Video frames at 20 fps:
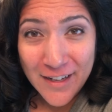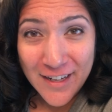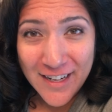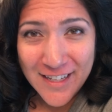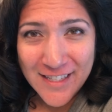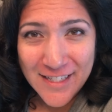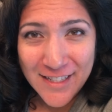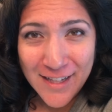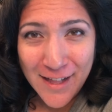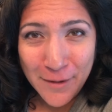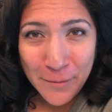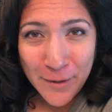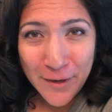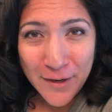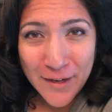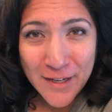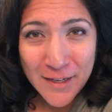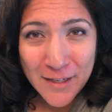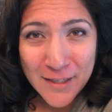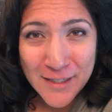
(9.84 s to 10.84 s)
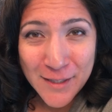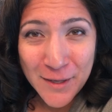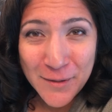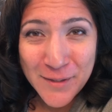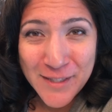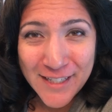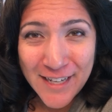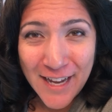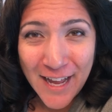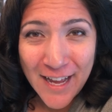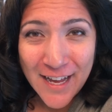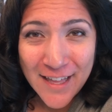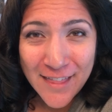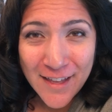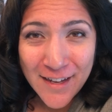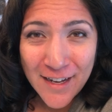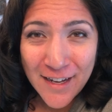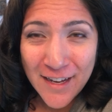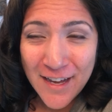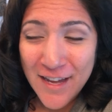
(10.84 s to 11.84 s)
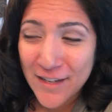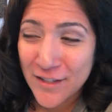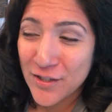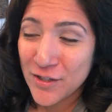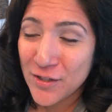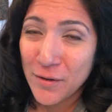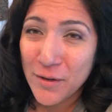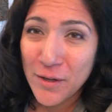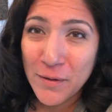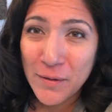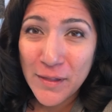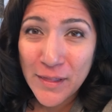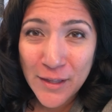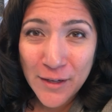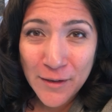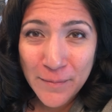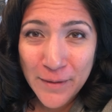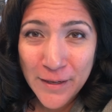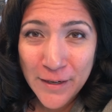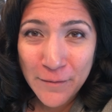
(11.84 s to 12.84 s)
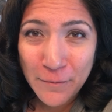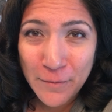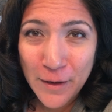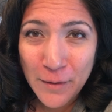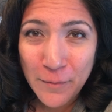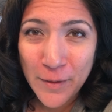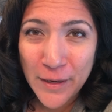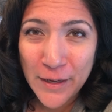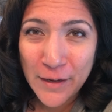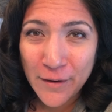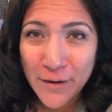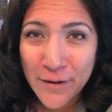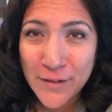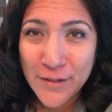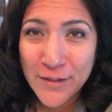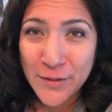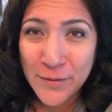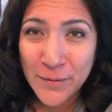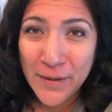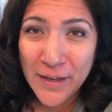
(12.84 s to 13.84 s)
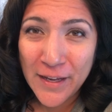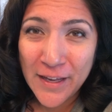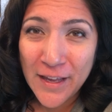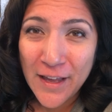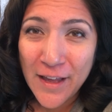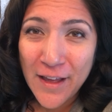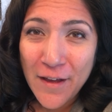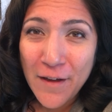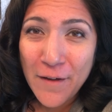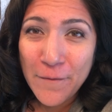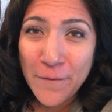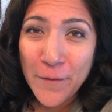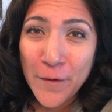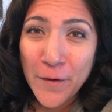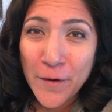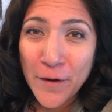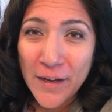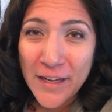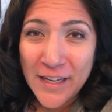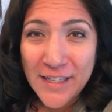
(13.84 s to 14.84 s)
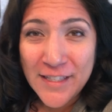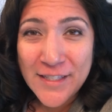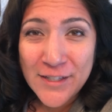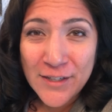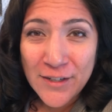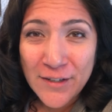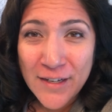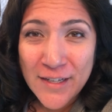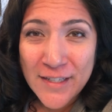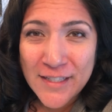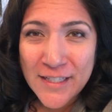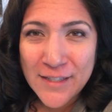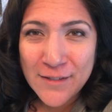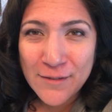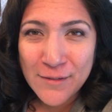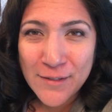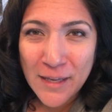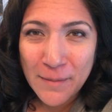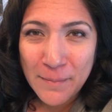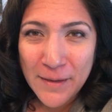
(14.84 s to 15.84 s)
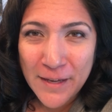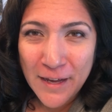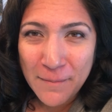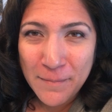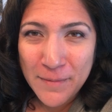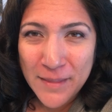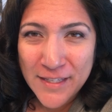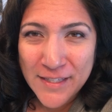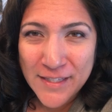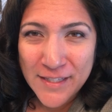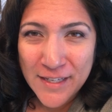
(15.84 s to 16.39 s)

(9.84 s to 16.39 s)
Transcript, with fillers: It's a lot of work. So today I thought I'd kind of show you a little bit of what we are doing for Easter, because Easter's coming up this